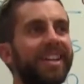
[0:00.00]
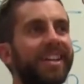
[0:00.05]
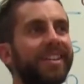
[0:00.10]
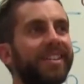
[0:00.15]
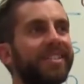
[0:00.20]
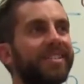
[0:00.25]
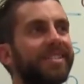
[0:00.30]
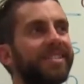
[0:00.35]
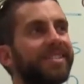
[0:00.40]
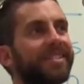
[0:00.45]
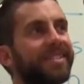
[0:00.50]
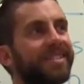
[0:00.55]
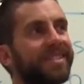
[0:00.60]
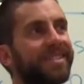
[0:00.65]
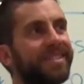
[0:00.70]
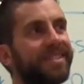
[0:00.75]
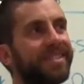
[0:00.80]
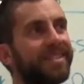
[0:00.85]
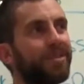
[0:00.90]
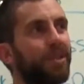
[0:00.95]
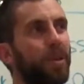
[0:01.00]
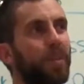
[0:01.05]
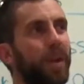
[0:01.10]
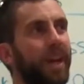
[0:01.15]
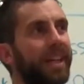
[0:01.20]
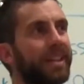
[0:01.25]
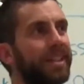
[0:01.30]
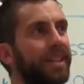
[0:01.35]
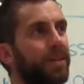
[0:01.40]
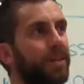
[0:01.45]
you know,
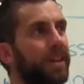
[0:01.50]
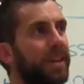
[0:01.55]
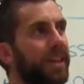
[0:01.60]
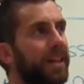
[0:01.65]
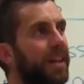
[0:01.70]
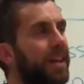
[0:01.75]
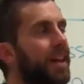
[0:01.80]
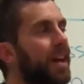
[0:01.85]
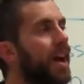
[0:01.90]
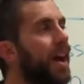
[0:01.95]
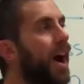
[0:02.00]
romantic with it.